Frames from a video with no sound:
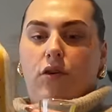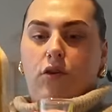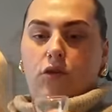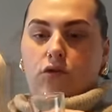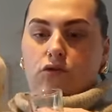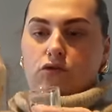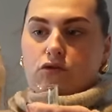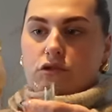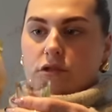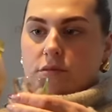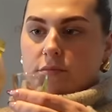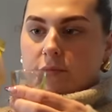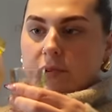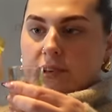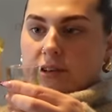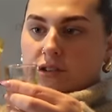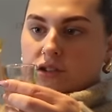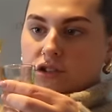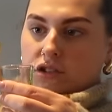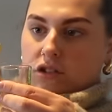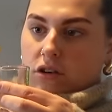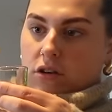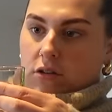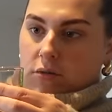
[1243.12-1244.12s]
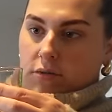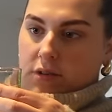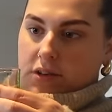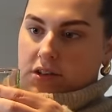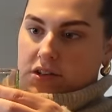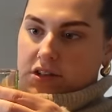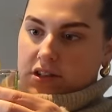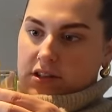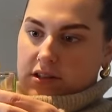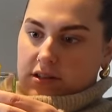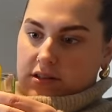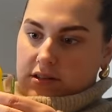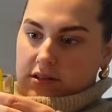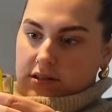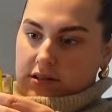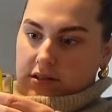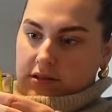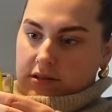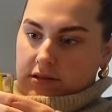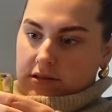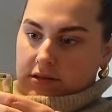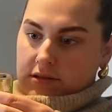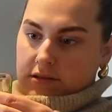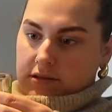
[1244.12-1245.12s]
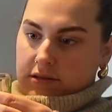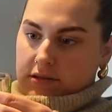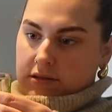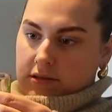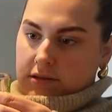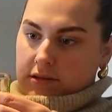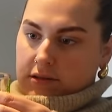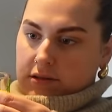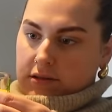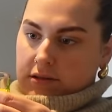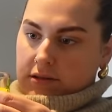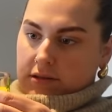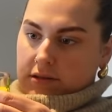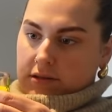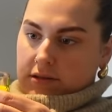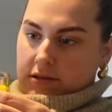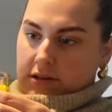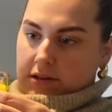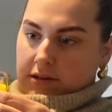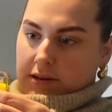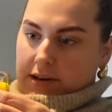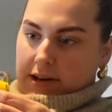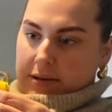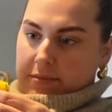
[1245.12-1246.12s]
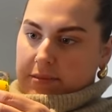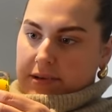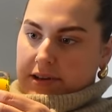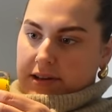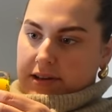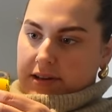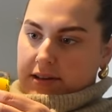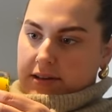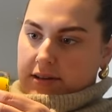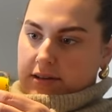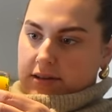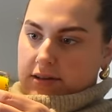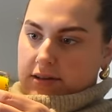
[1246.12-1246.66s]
100ml shot, which is quite a bit.